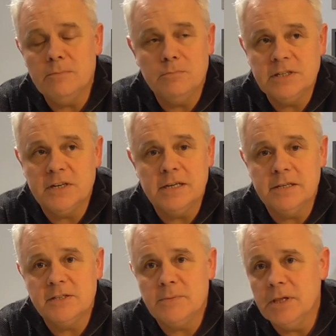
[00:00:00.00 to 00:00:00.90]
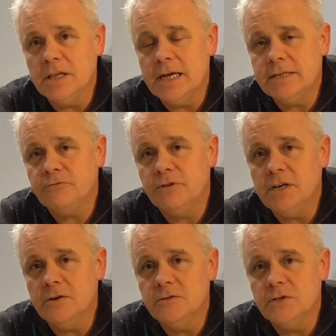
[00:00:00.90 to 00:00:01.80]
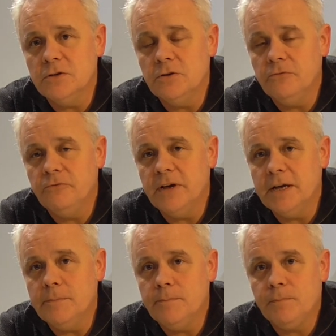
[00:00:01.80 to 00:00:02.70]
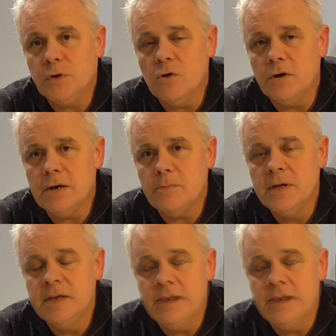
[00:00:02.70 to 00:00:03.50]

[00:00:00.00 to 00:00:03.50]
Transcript: and particular some of the last videos that have um, gone up,